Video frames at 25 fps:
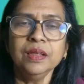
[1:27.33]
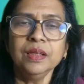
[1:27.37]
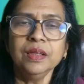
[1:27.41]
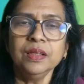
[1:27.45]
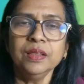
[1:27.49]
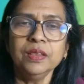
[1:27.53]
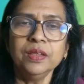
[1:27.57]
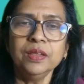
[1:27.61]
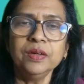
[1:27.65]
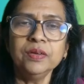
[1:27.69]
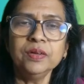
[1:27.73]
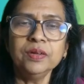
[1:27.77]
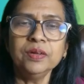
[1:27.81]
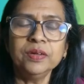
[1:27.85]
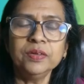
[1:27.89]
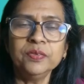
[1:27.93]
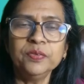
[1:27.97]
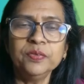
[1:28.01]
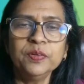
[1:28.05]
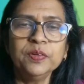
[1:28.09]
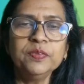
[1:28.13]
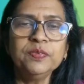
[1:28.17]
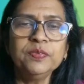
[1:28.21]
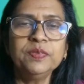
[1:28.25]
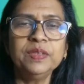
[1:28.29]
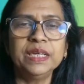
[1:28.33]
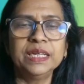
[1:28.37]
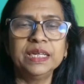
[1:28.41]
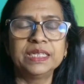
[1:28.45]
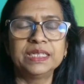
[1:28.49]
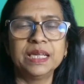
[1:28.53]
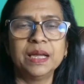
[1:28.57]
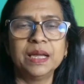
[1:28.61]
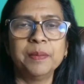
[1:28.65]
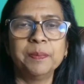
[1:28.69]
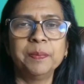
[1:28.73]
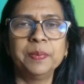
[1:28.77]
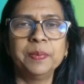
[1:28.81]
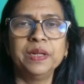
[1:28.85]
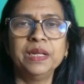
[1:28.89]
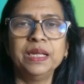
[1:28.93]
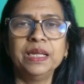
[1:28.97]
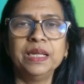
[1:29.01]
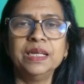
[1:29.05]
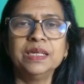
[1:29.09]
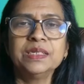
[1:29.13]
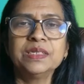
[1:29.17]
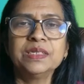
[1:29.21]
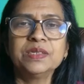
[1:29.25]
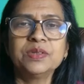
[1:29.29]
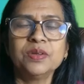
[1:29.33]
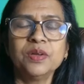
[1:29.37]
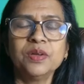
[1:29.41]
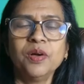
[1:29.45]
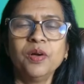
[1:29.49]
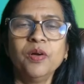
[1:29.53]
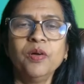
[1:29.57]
The fifth example is,